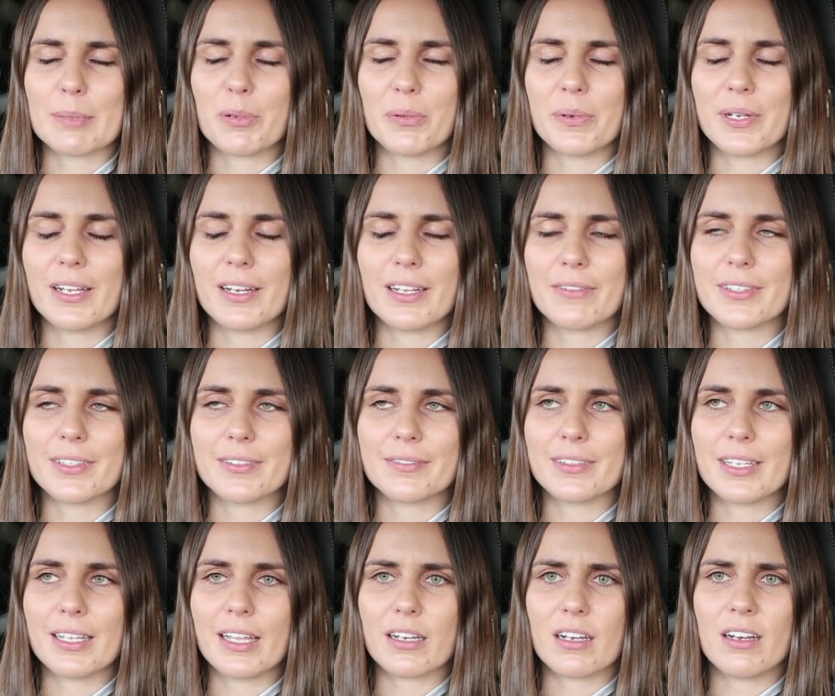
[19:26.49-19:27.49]
they probably don't
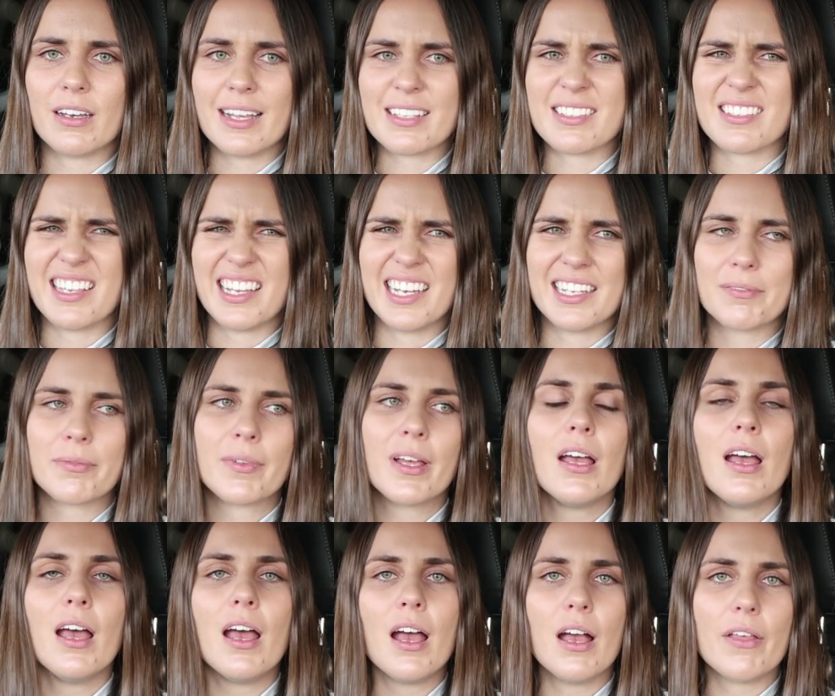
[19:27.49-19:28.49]
even, they're like, oh, that's sad.
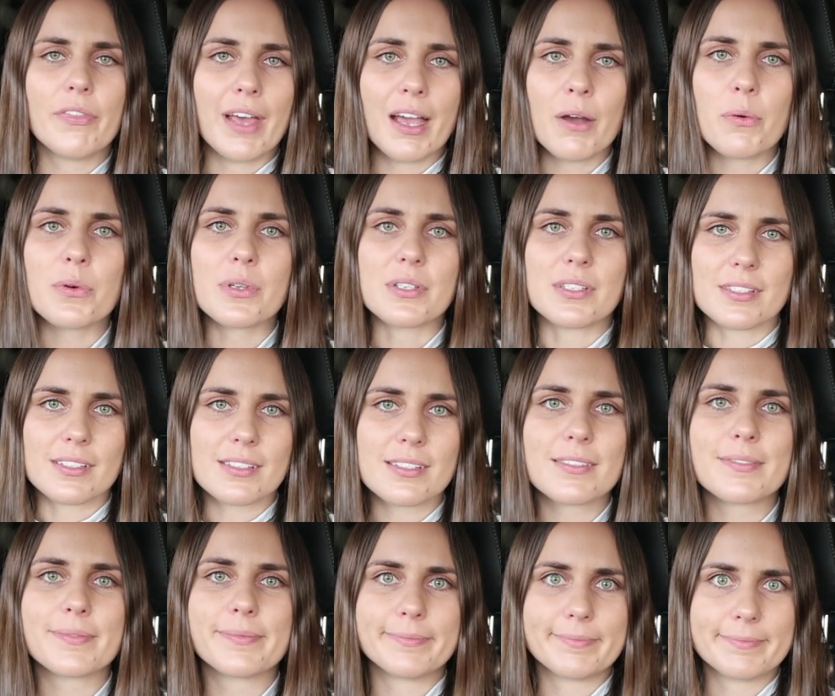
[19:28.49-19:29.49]
That
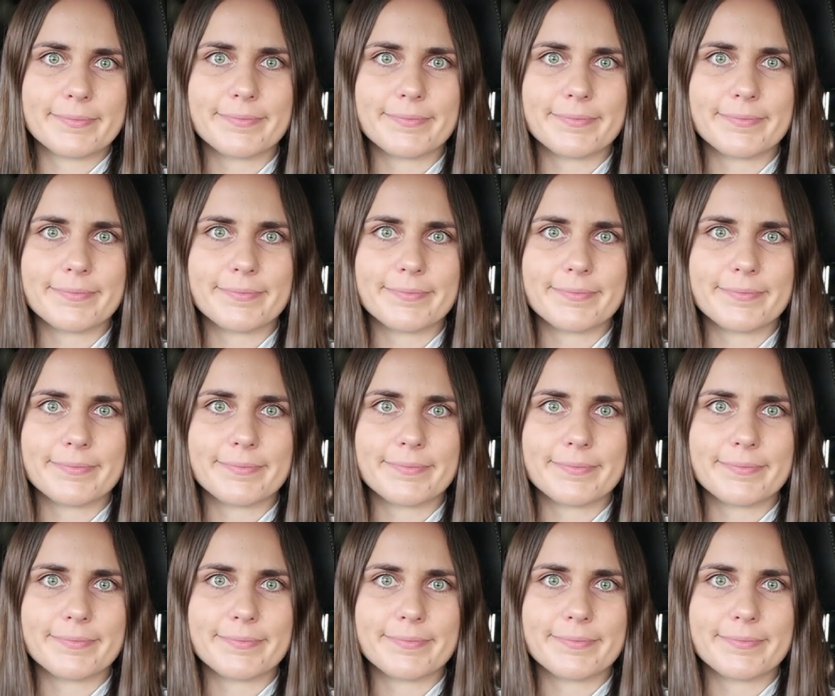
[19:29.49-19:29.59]
was